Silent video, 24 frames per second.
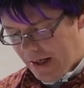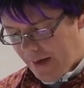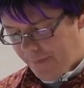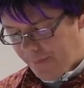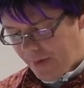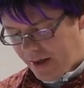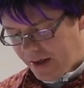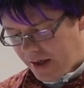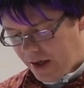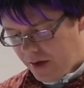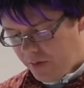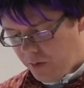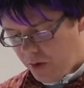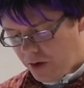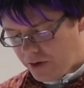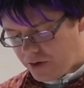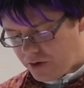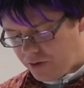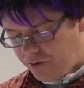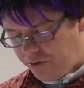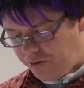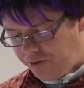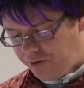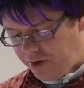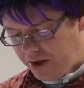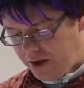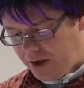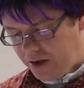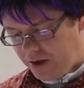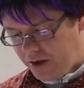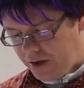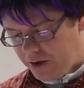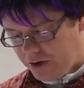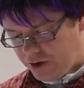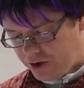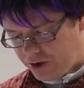But I want to
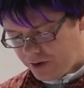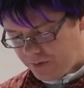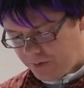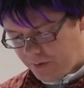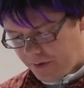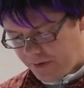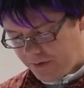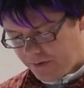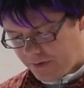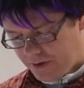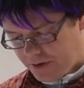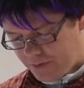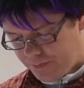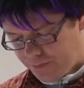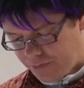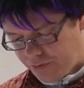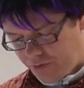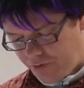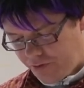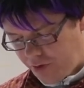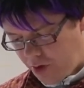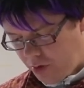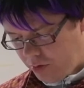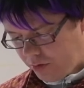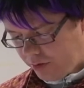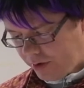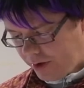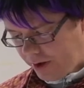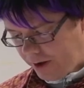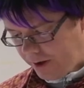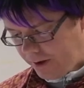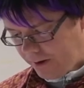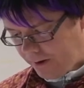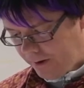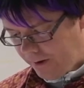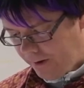finish with this
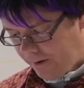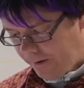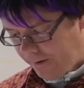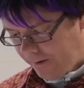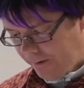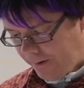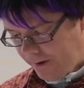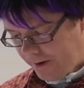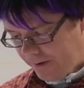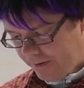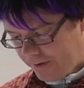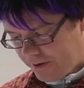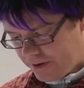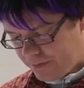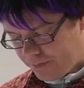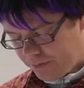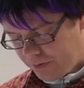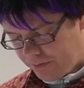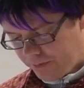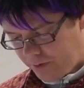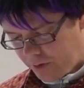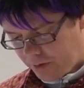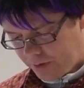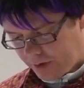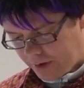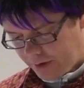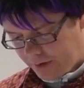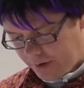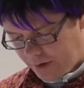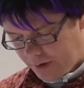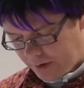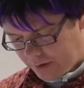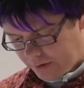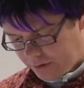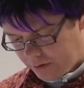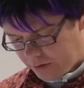provoking, in this provoking
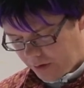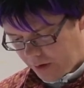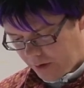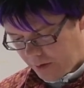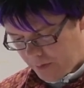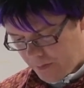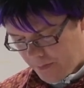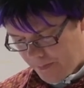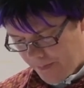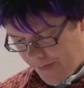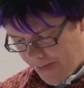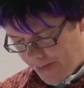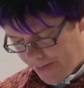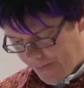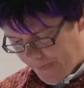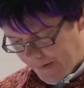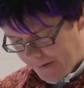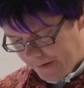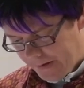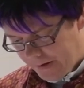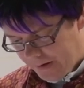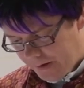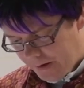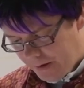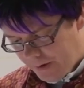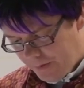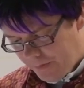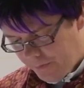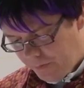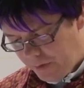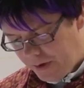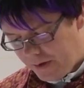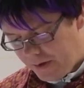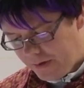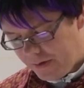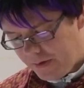lecture,
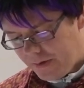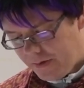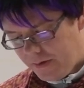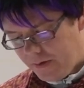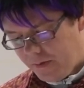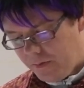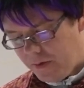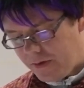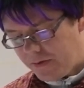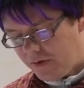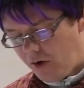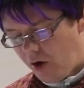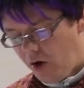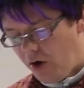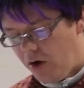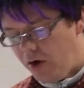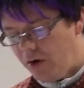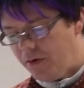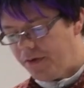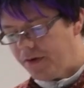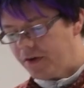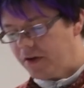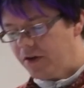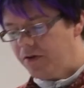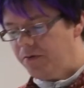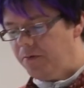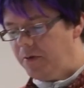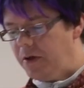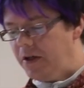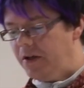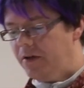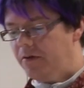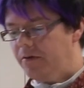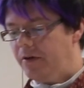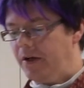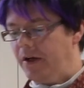with all the
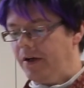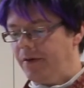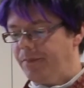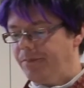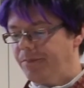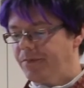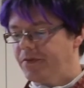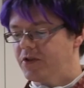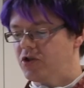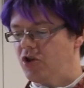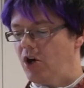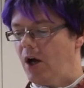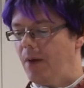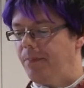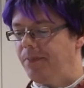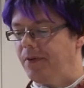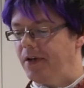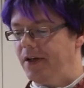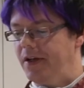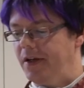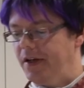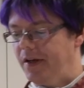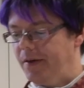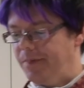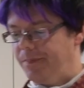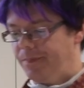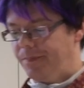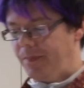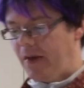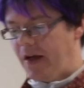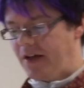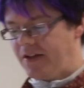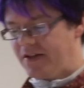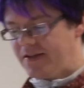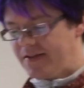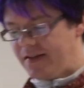queering, troubling,
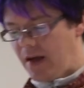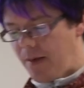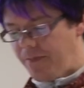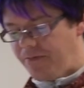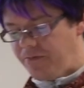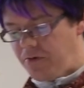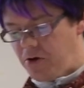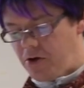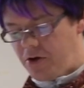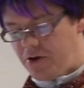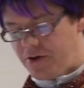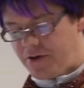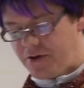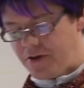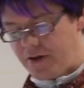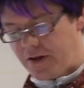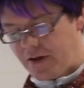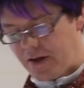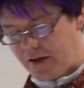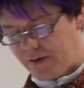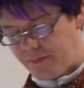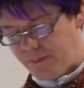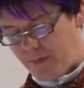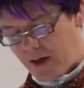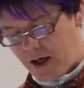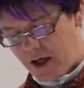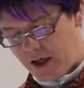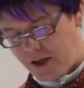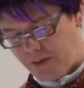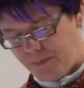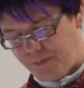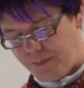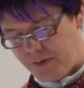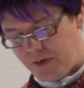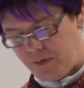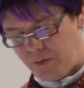and subverting. It
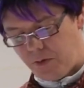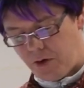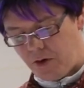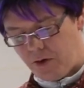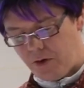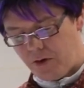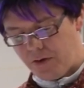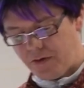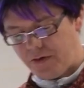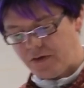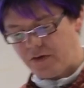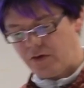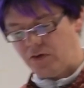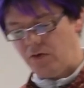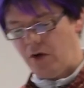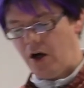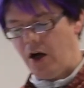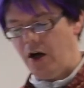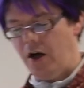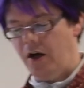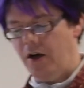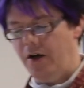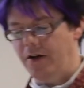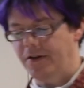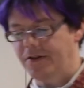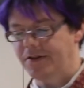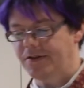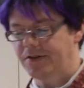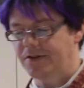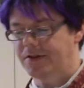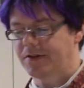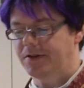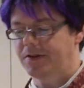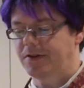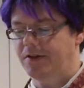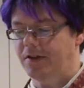might be worth to
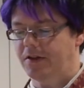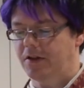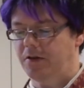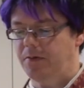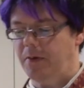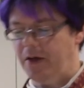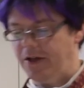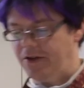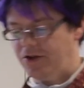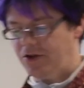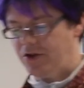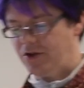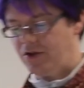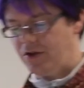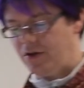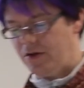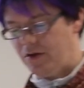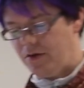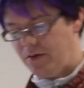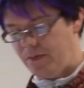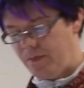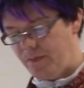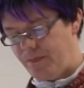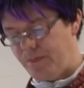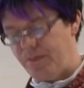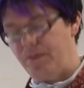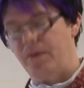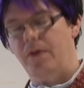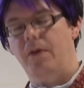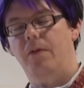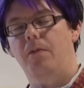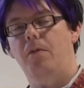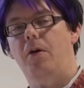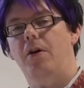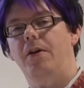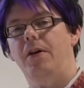ask the question:
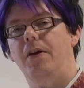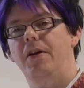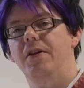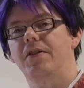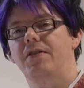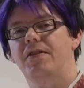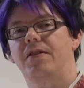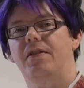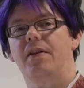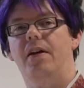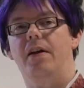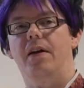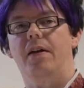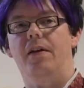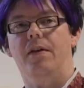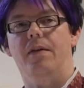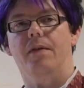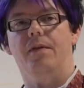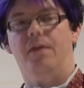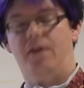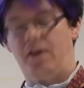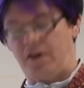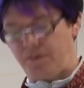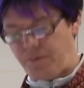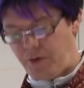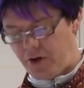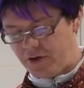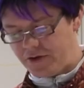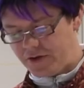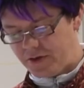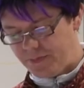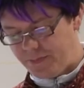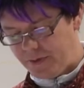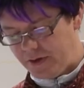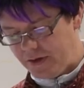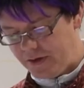what is then the
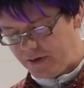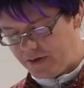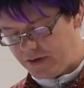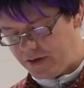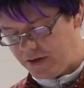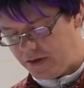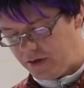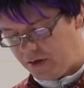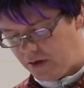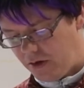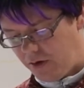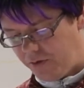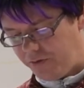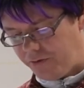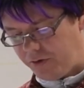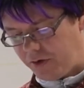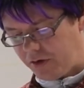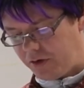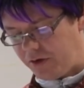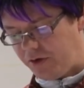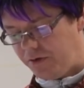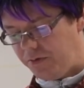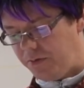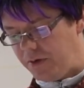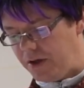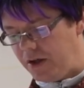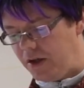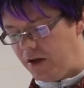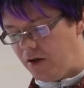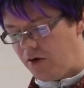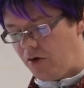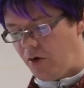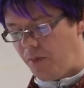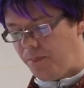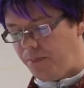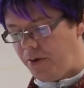possibility of a queer
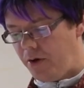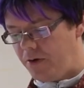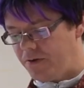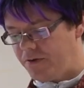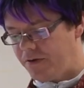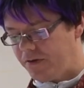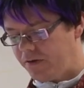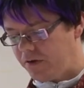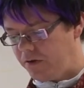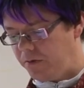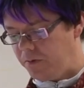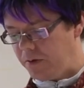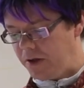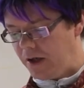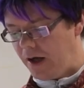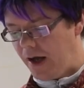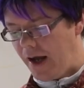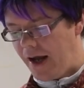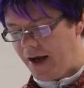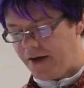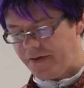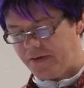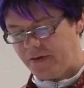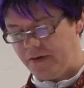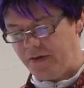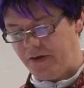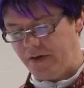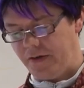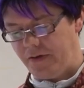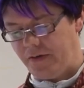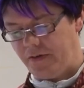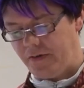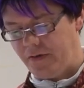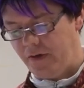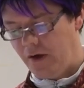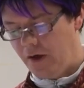or post-queer
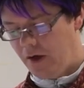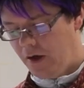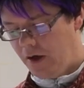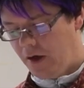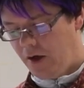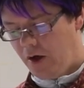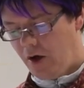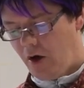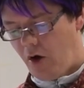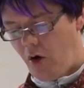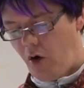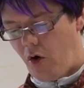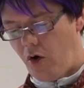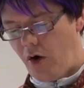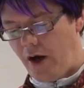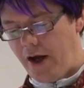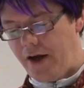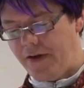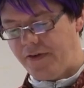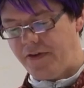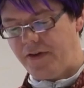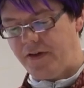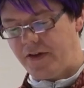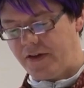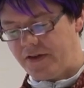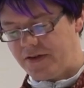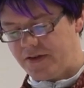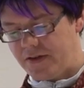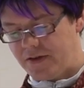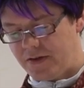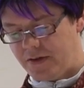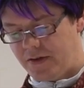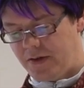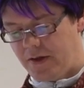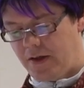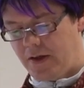ethics, or
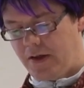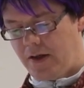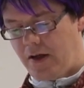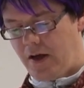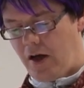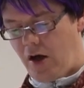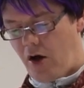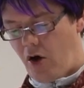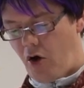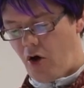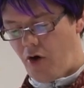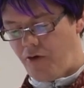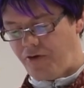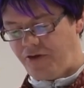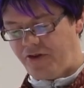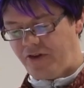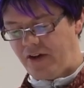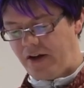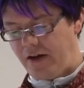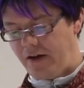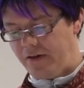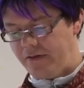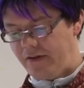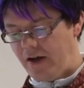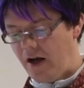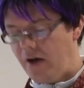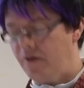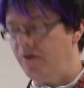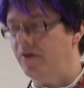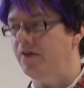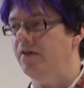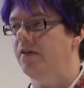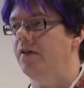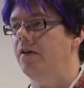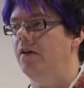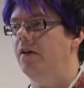ethics of
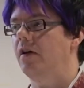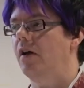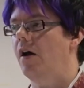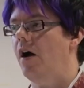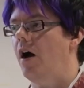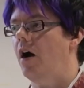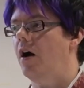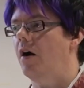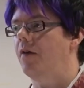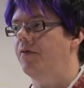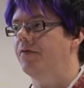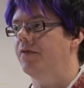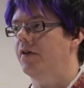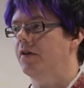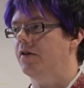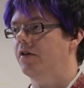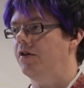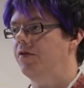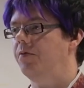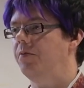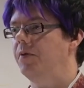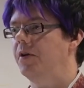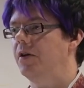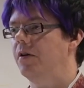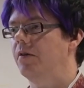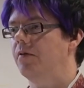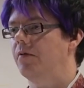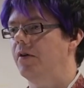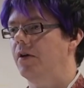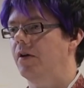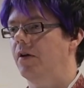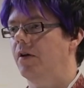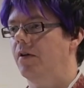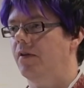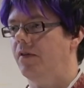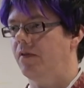solidarity after
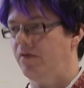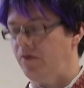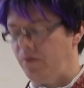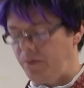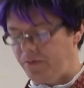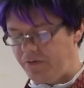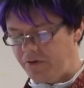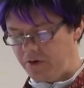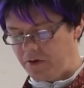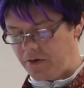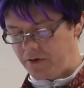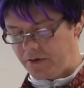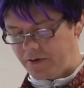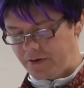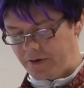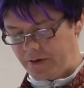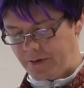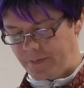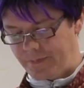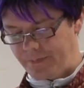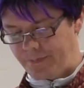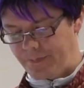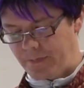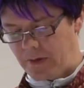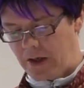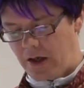queering and subverting.